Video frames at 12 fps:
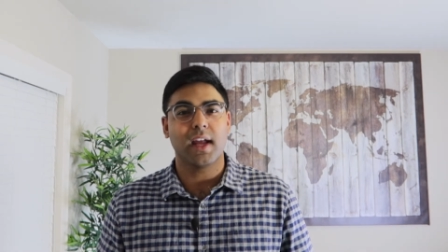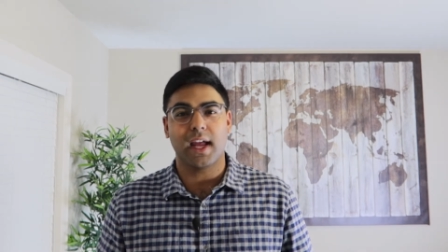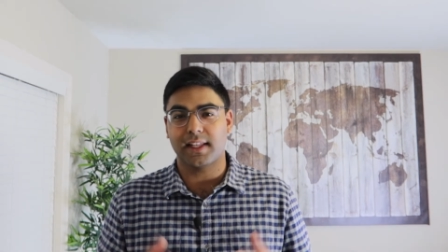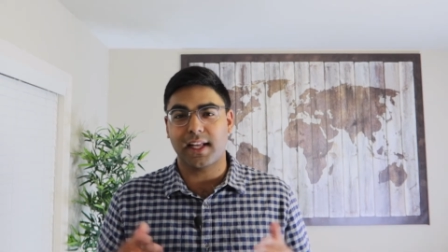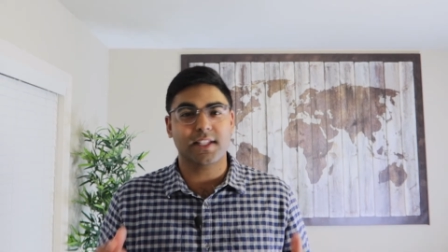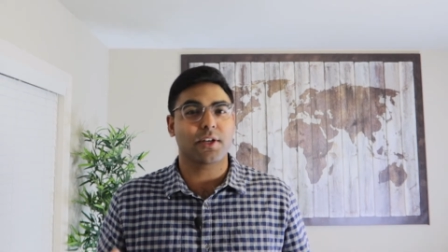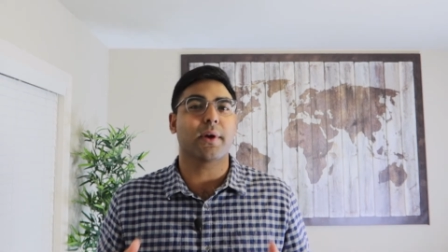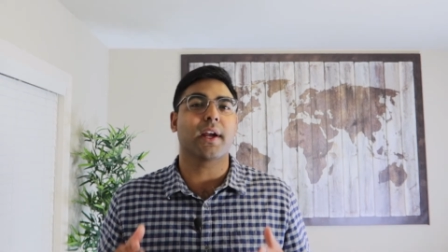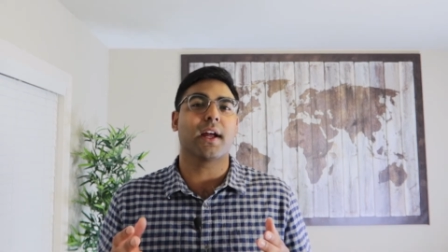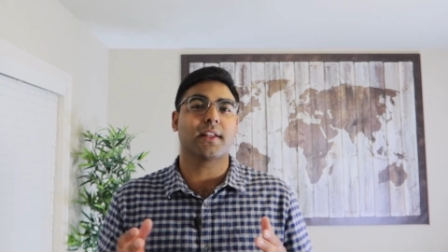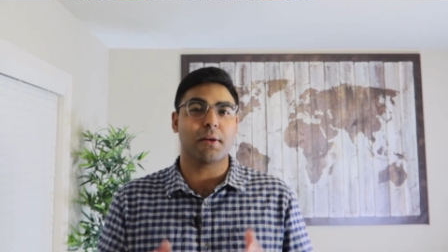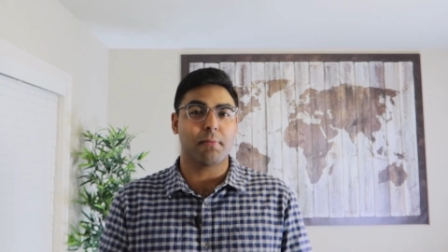and that's how I
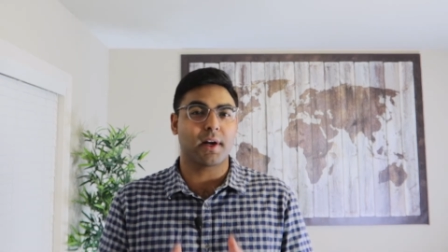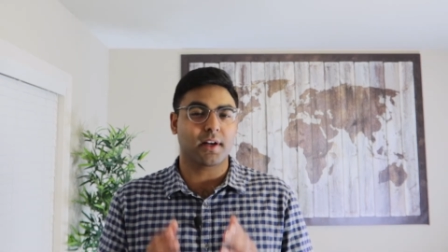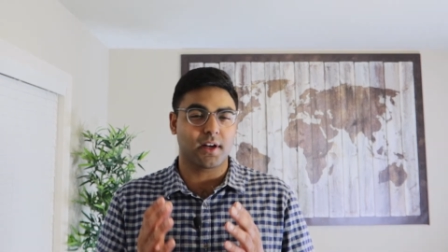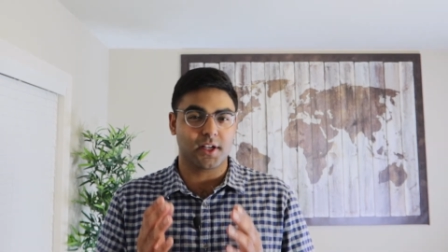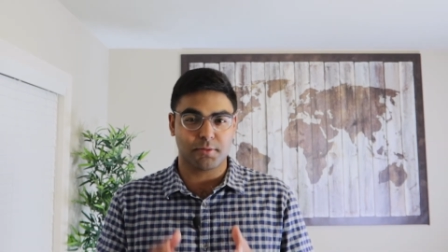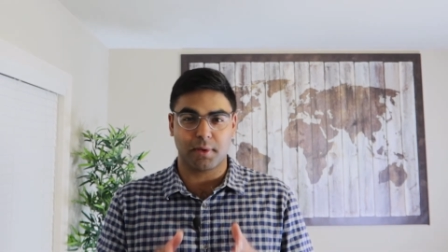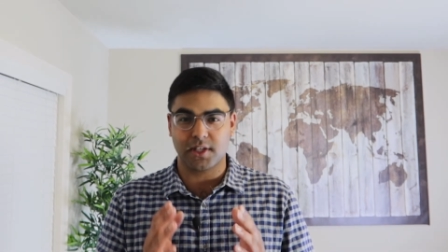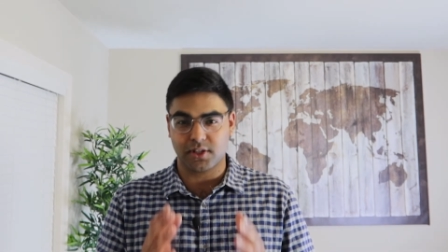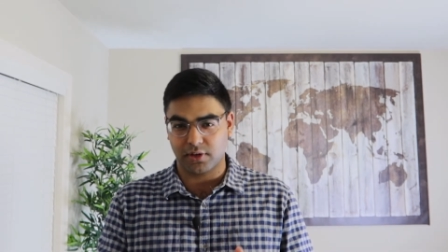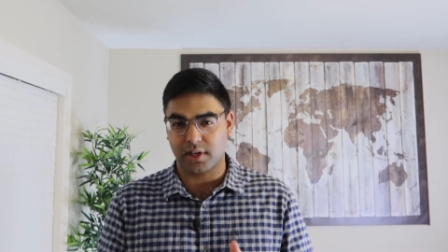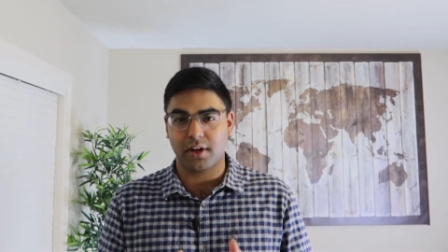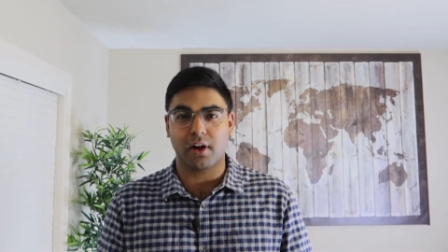got the American Express
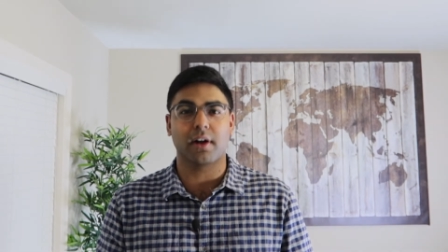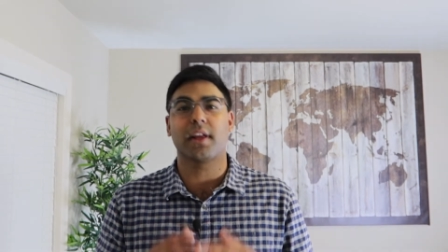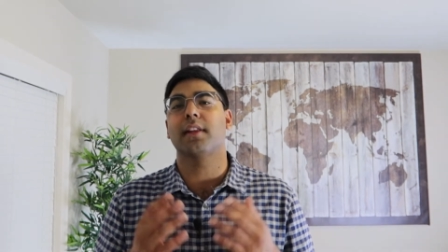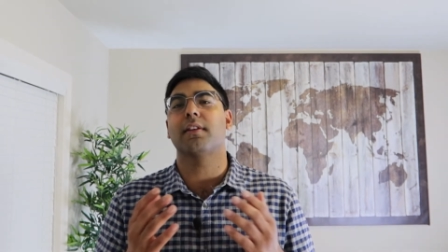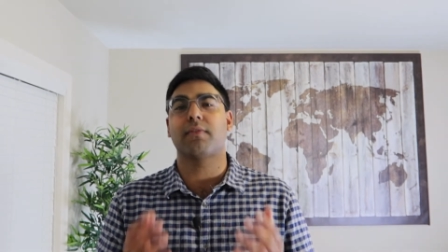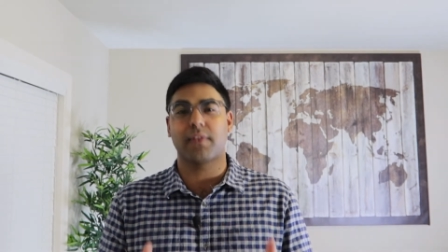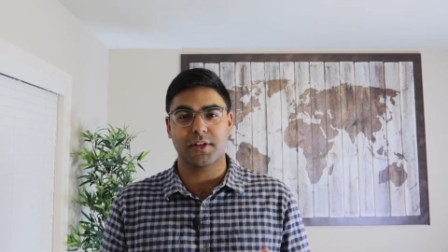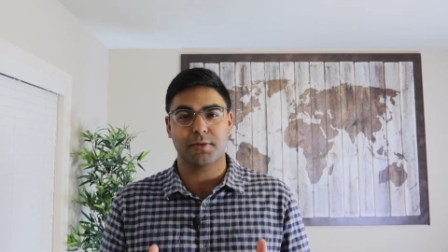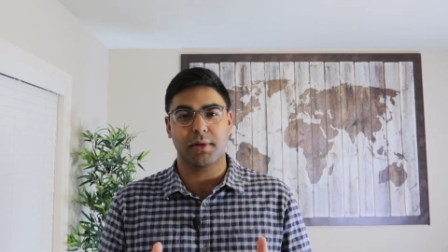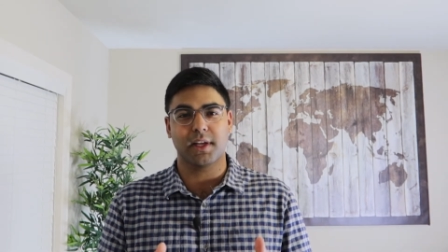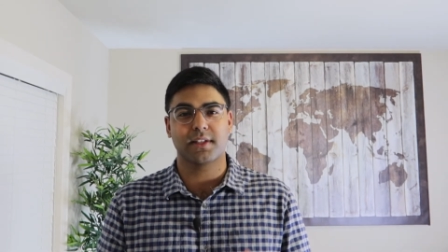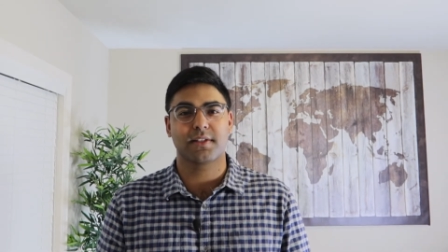Green Card in the first
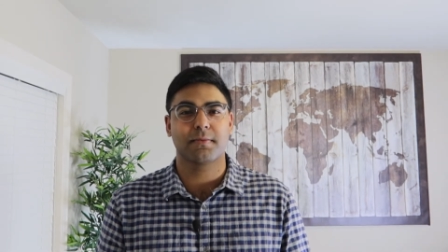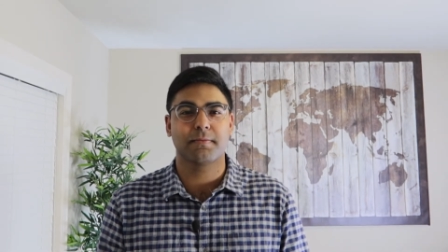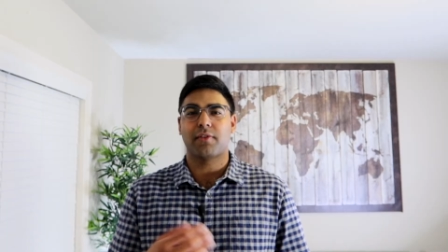place.